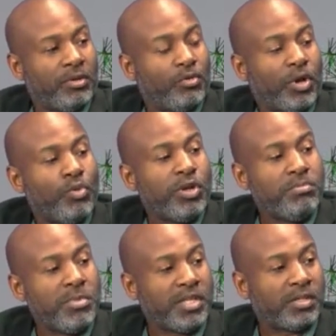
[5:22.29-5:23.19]
when we
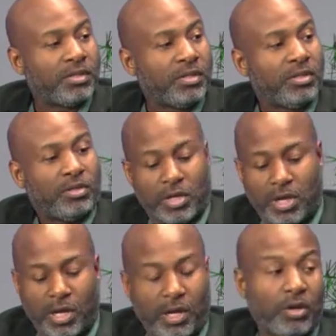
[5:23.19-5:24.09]
meet
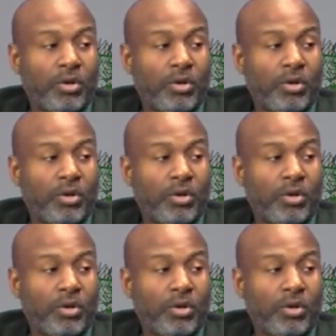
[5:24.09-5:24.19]
uh,